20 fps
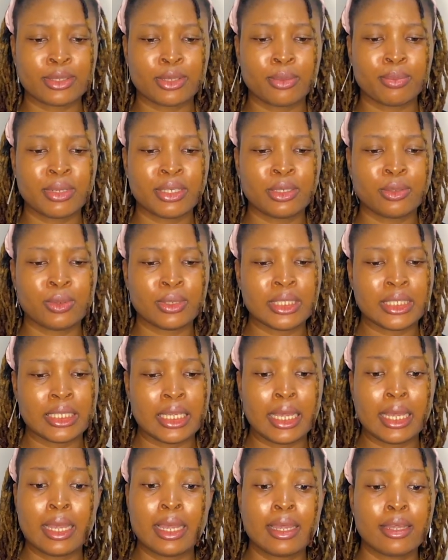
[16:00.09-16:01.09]
somebody will
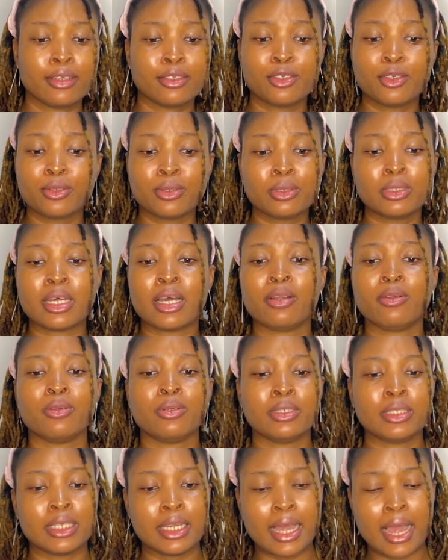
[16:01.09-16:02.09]
say, don't
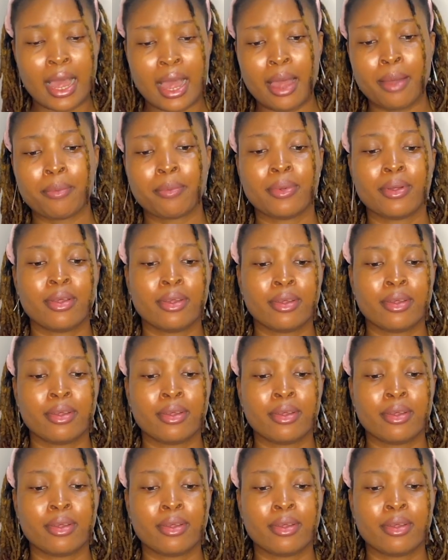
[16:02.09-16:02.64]
download the app.